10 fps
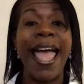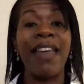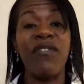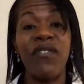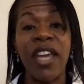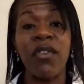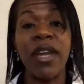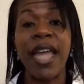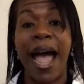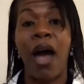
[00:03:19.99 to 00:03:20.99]
and
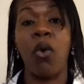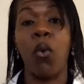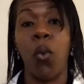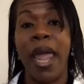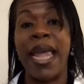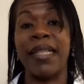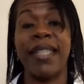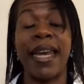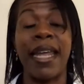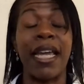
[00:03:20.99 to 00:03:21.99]
figuring out ways
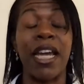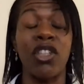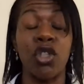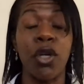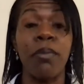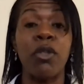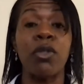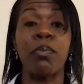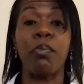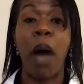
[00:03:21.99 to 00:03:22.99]
that it
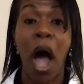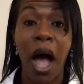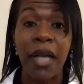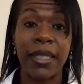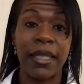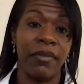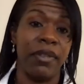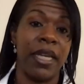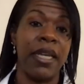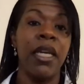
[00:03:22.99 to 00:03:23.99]
contributes
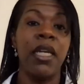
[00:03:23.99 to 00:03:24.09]
positively